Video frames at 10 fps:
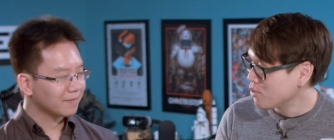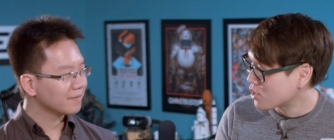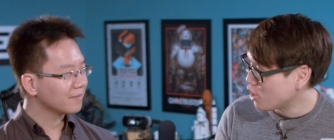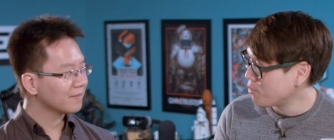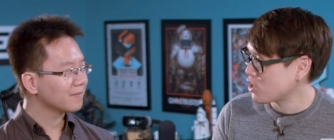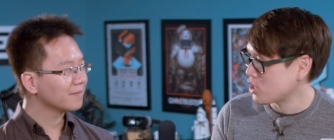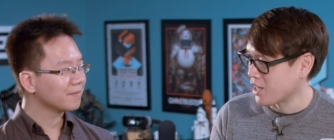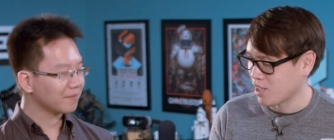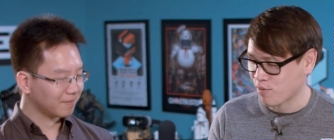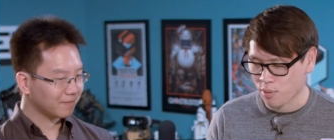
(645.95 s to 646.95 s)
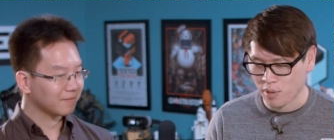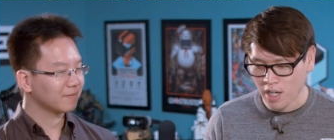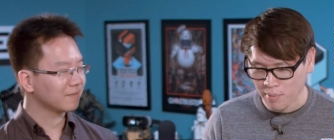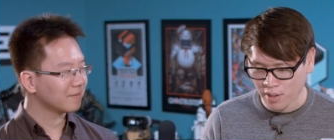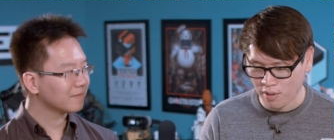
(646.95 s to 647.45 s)
Speaker 1: you so much, Jacky, for
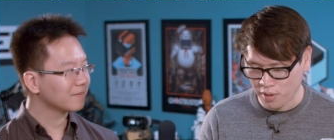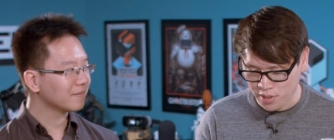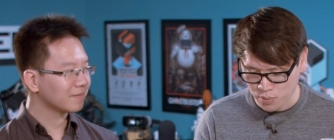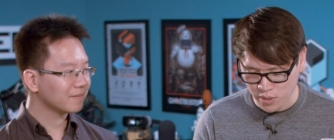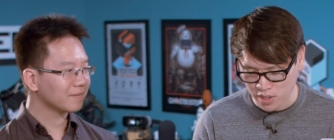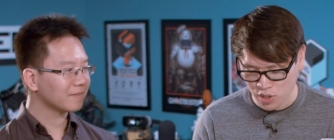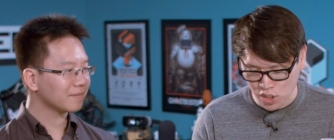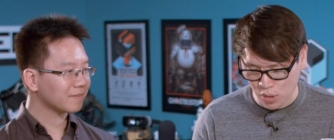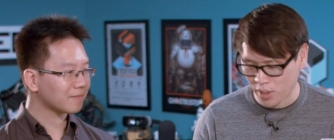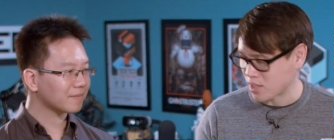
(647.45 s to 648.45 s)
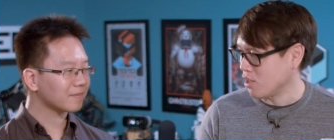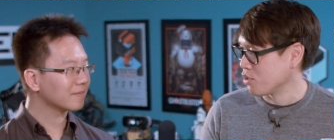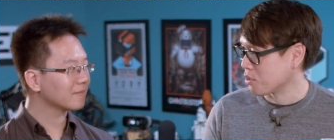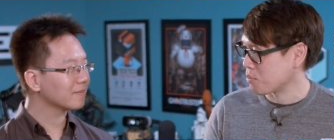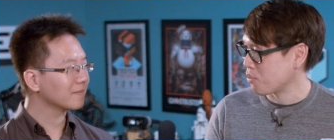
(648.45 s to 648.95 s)
coming all these weeks and showing us
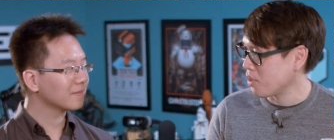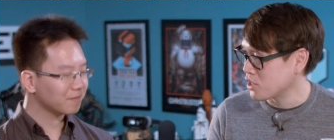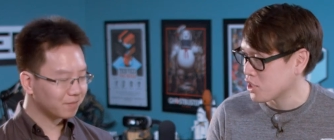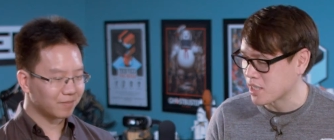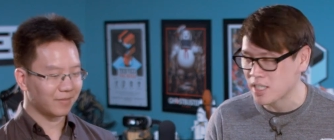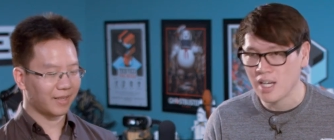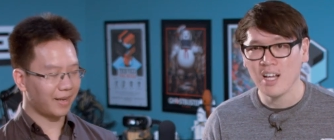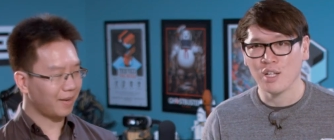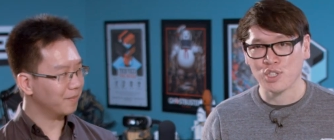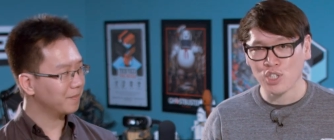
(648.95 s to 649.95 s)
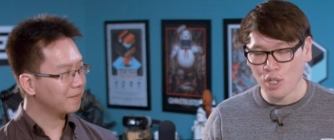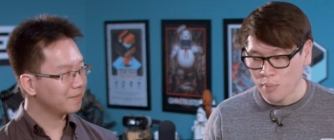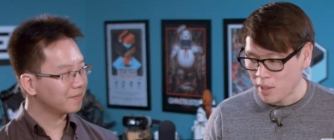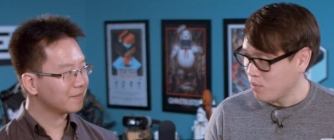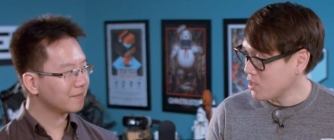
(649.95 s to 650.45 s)
all your projects. Yeah. So
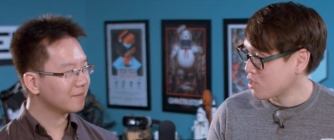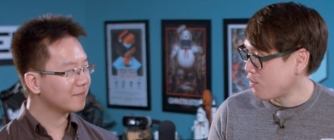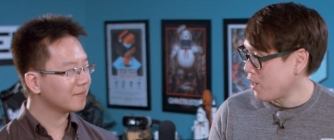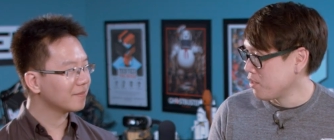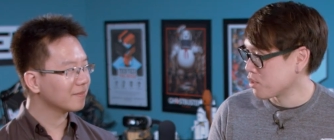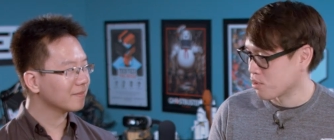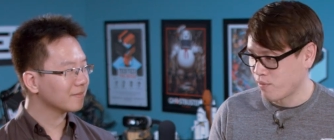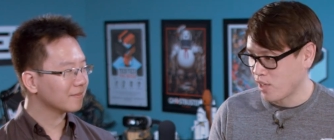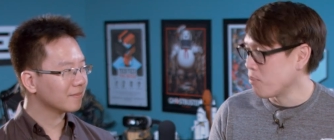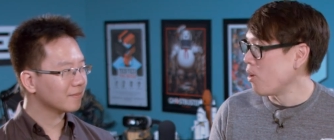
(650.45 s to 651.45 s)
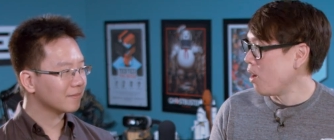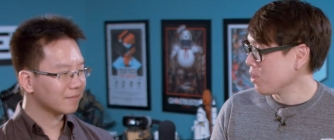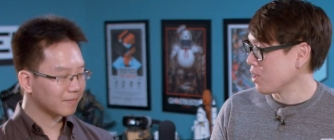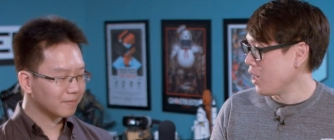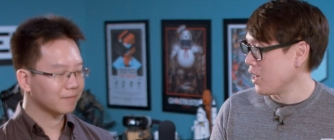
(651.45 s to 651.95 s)
many of these files are available
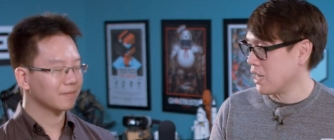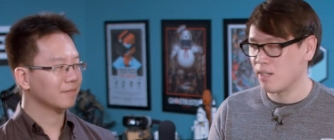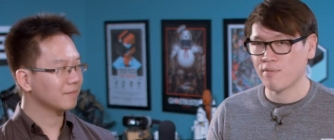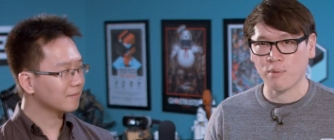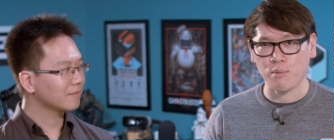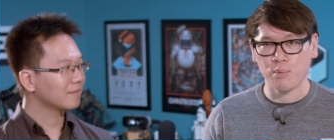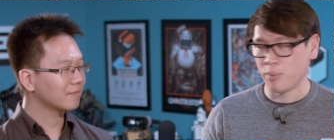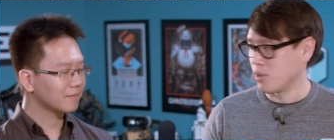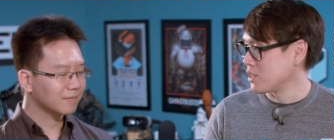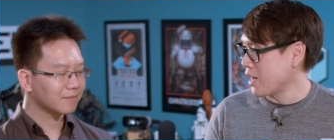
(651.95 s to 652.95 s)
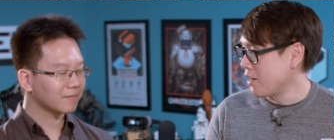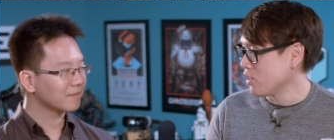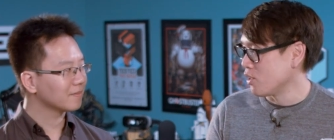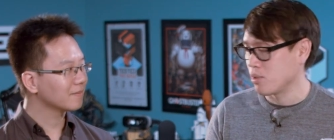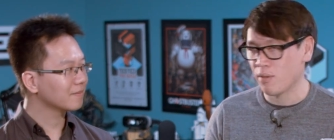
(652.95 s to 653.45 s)
online for people to
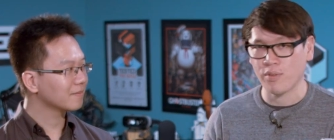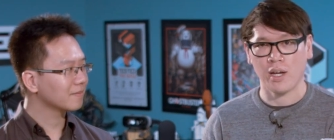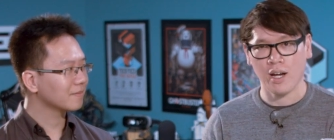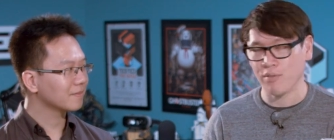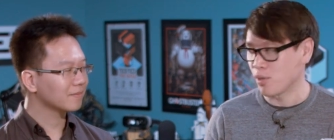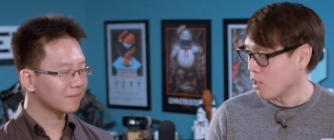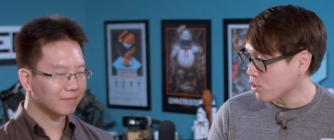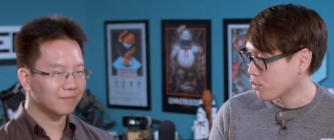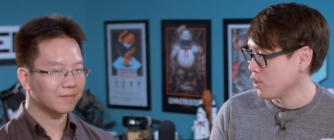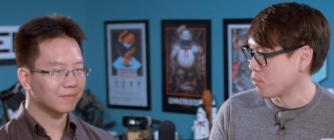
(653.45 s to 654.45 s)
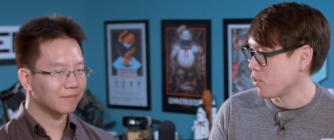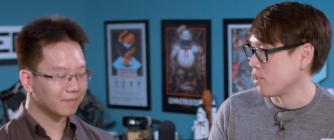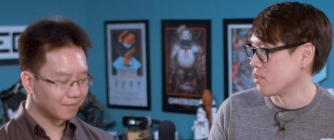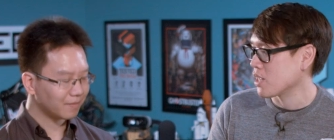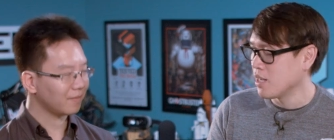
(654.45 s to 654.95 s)
download if they have their own 3D
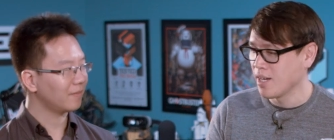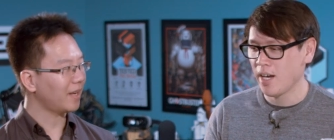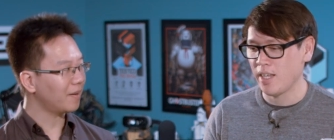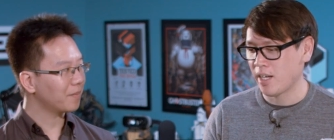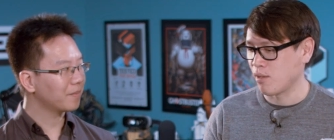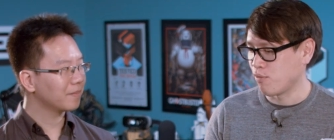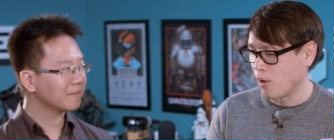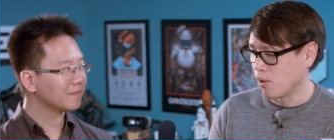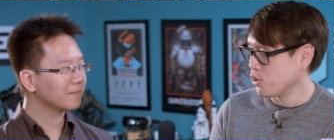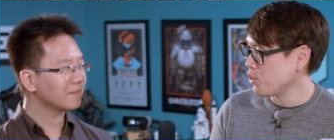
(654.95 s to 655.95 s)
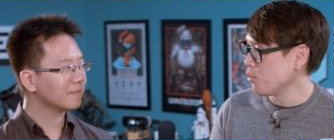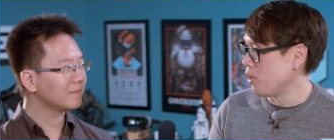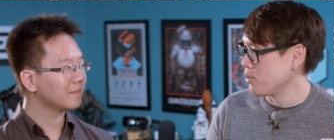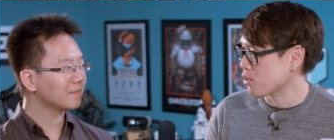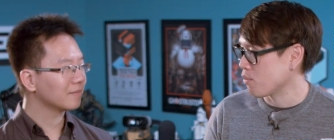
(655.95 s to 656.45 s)
printers, yeah. and they can follow you
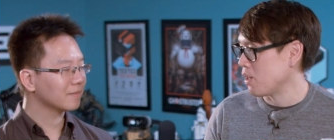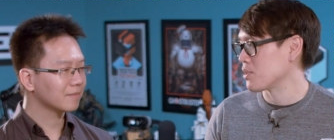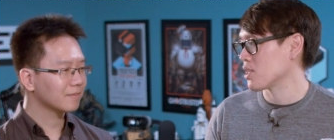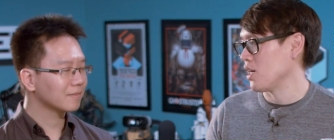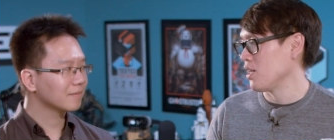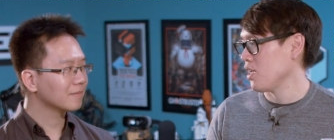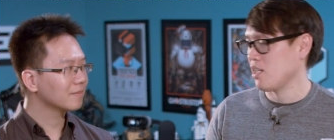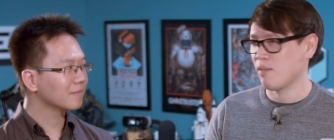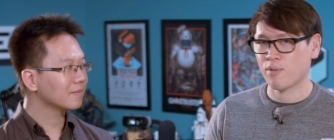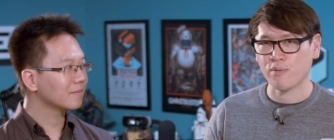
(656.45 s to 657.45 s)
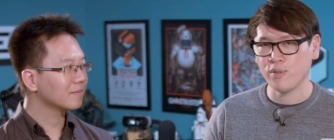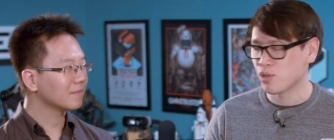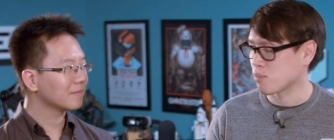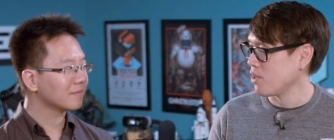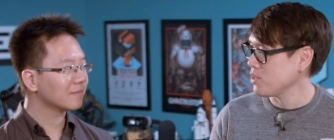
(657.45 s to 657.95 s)
on your website and for
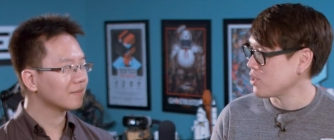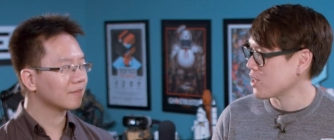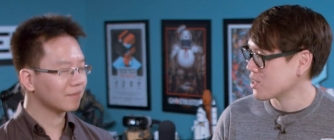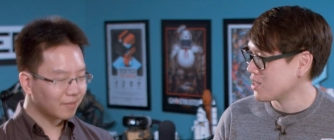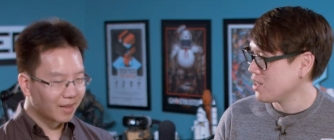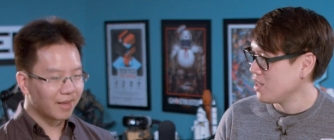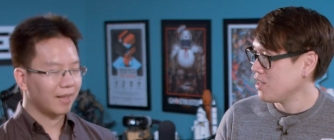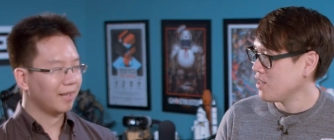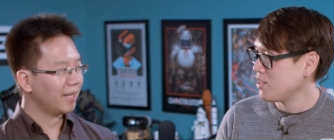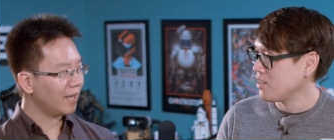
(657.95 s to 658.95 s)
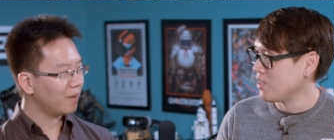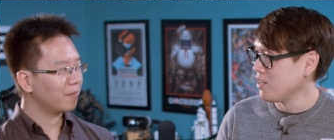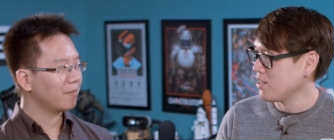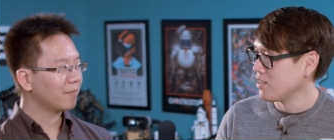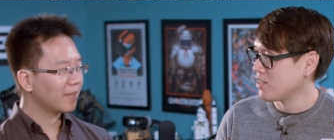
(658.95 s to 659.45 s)
future projects. Yep.
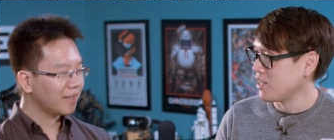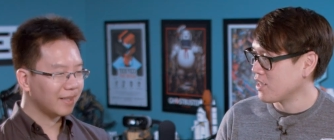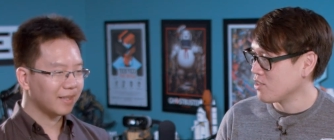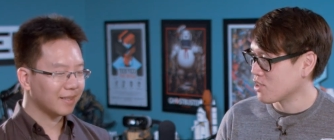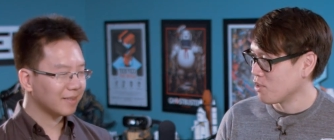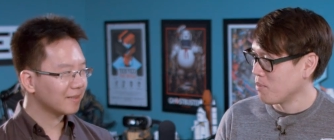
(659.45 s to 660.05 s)
Yeah. Thank you so